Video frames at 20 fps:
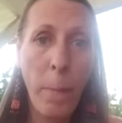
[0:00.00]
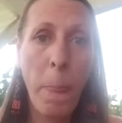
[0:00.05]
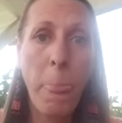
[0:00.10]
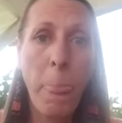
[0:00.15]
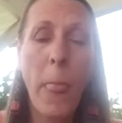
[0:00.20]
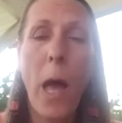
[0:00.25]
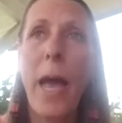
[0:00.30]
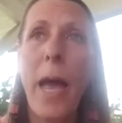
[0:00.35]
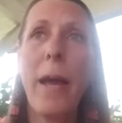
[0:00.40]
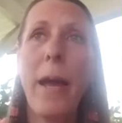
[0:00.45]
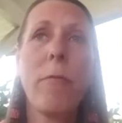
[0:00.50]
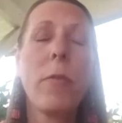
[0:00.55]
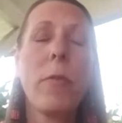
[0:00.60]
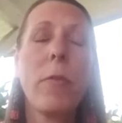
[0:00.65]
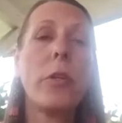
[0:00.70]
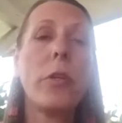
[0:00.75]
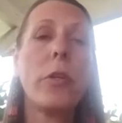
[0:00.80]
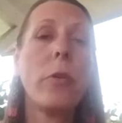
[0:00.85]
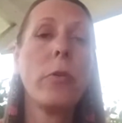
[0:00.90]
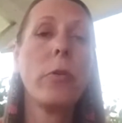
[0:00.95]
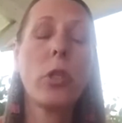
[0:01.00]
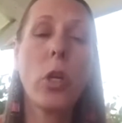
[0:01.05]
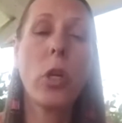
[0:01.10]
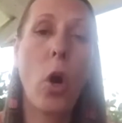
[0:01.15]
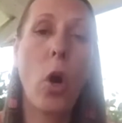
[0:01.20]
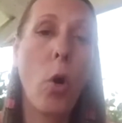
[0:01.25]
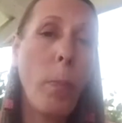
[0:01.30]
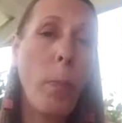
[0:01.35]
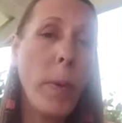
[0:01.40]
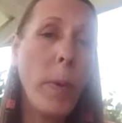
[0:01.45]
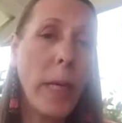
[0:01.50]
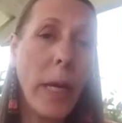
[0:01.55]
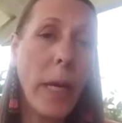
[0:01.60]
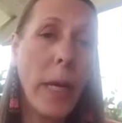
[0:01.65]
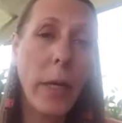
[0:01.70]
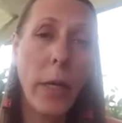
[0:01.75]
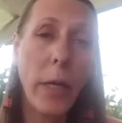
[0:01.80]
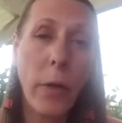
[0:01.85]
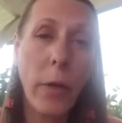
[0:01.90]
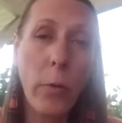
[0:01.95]
I have reduced
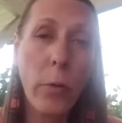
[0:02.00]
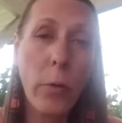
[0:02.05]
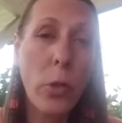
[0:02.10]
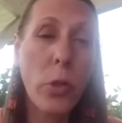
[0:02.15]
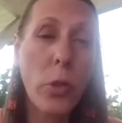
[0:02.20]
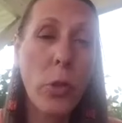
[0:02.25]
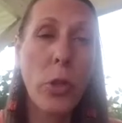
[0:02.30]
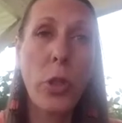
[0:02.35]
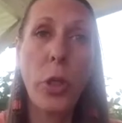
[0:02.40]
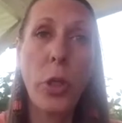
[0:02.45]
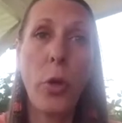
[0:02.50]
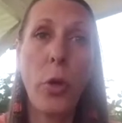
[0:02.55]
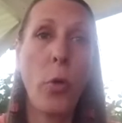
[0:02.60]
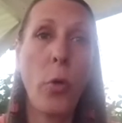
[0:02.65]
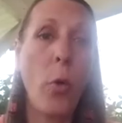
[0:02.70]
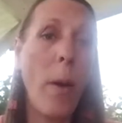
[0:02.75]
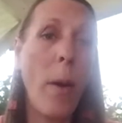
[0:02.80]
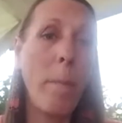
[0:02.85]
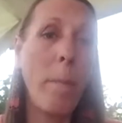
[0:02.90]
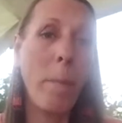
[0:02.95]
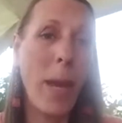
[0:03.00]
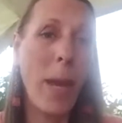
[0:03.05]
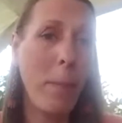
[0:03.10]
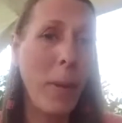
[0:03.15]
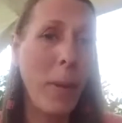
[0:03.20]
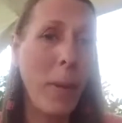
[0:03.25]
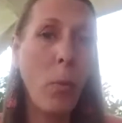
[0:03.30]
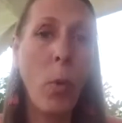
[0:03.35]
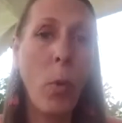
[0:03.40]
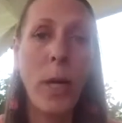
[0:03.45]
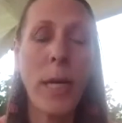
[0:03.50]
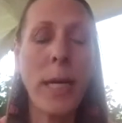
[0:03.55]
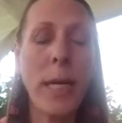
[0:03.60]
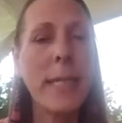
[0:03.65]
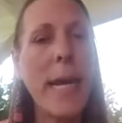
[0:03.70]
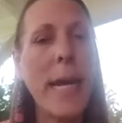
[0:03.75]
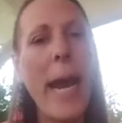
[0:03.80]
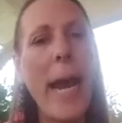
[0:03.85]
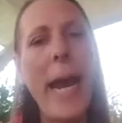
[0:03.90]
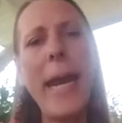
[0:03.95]
opiate use to maybe one a
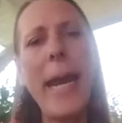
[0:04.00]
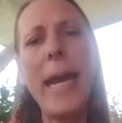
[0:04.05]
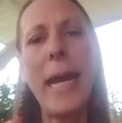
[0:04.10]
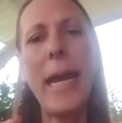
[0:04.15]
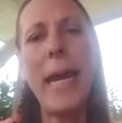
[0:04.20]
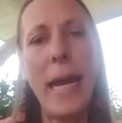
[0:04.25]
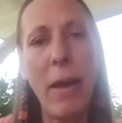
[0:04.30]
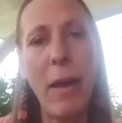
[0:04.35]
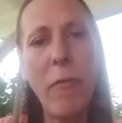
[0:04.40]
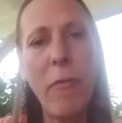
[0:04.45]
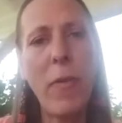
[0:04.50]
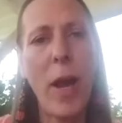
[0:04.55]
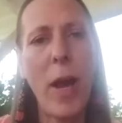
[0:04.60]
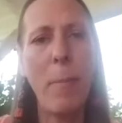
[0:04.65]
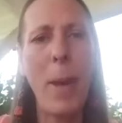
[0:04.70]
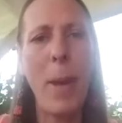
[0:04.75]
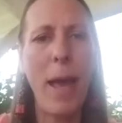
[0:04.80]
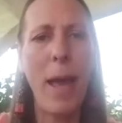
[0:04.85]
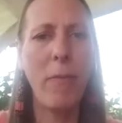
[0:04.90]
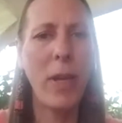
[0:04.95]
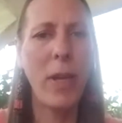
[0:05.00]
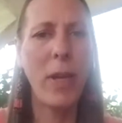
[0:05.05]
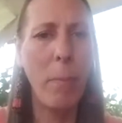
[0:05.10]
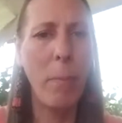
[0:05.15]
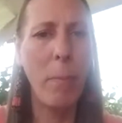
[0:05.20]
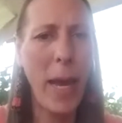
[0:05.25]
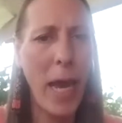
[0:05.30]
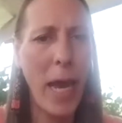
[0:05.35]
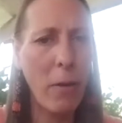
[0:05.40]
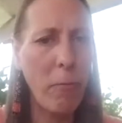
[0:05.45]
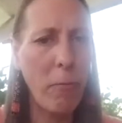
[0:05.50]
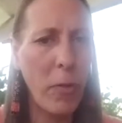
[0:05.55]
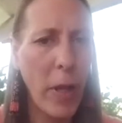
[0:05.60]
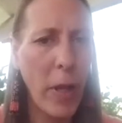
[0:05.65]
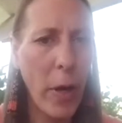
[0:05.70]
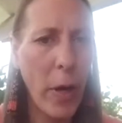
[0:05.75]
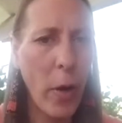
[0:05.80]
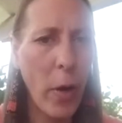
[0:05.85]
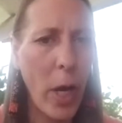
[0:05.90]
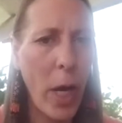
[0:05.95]
day if I'm having a bad
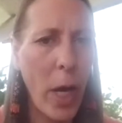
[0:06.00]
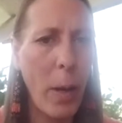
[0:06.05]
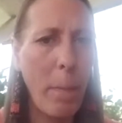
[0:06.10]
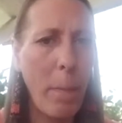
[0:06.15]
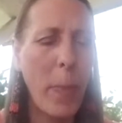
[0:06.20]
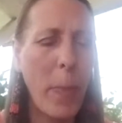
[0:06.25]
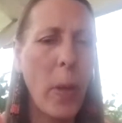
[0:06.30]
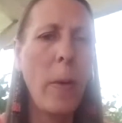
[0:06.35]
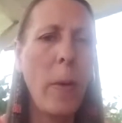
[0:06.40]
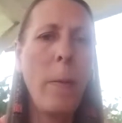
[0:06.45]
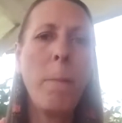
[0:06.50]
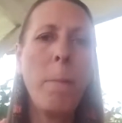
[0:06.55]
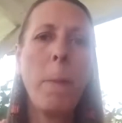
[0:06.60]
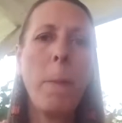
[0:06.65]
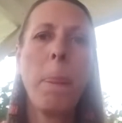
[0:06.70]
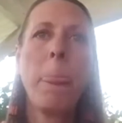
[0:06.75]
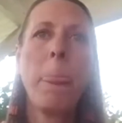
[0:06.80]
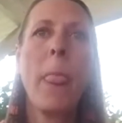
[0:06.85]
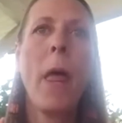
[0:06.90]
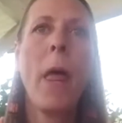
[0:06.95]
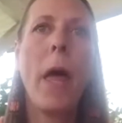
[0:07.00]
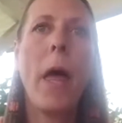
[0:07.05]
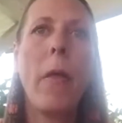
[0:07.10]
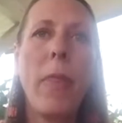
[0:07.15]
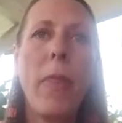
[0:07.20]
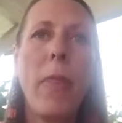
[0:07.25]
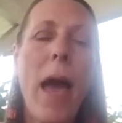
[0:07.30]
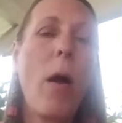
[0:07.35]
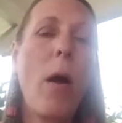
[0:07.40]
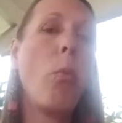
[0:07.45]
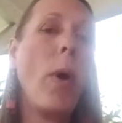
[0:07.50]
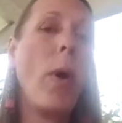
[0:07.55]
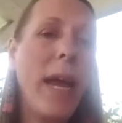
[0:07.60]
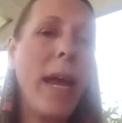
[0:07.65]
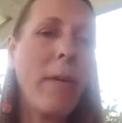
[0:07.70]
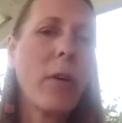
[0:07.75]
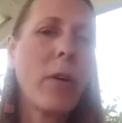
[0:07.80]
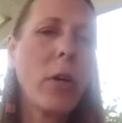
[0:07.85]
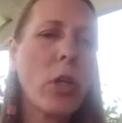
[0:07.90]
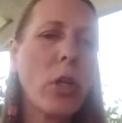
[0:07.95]
flare-up. That
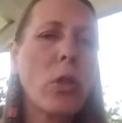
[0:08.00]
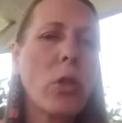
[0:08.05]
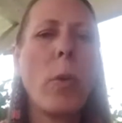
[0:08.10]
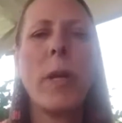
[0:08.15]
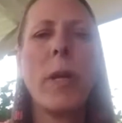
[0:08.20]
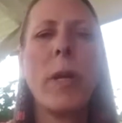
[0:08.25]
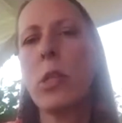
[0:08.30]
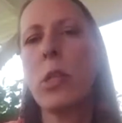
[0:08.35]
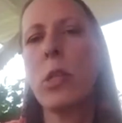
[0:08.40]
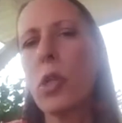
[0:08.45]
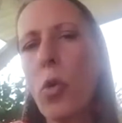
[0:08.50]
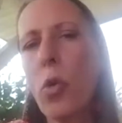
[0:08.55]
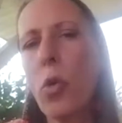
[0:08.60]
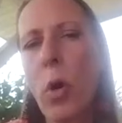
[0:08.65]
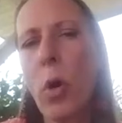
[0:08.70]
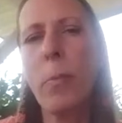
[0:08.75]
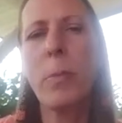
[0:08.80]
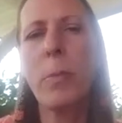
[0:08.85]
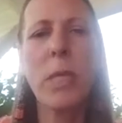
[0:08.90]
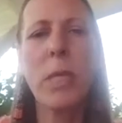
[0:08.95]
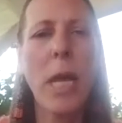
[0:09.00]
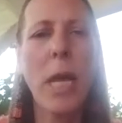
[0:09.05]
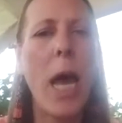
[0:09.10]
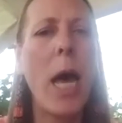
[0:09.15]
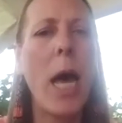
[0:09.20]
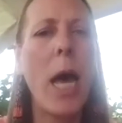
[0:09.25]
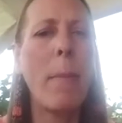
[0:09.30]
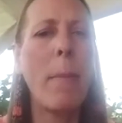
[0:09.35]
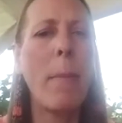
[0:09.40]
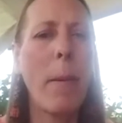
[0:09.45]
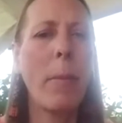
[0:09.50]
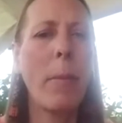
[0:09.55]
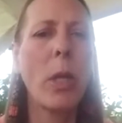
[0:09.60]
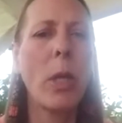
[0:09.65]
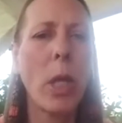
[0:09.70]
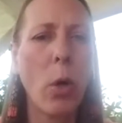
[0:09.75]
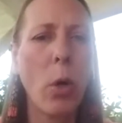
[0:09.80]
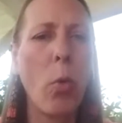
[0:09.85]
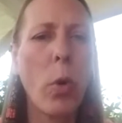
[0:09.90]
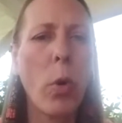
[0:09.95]
wavers when storms come. I'm a
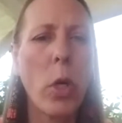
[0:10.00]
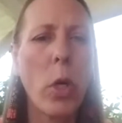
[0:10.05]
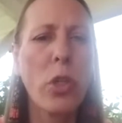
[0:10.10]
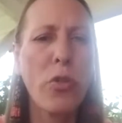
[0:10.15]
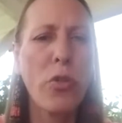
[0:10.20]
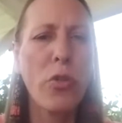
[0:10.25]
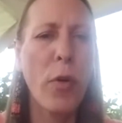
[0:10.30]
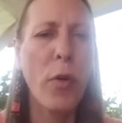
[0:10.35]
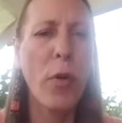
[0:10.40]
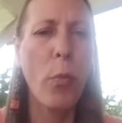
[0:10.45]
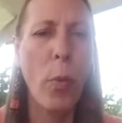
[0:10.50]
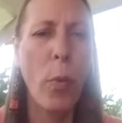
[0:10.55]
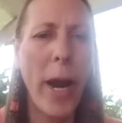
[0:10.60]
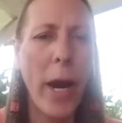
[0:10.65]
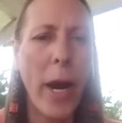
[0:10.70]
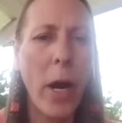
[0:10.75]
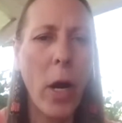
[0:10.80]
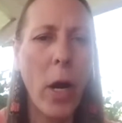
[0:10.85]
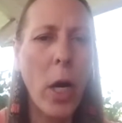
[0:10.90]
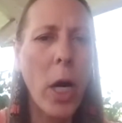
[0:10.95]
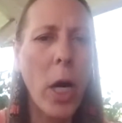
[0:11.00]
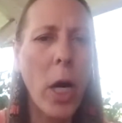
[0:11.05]
little worse for wear.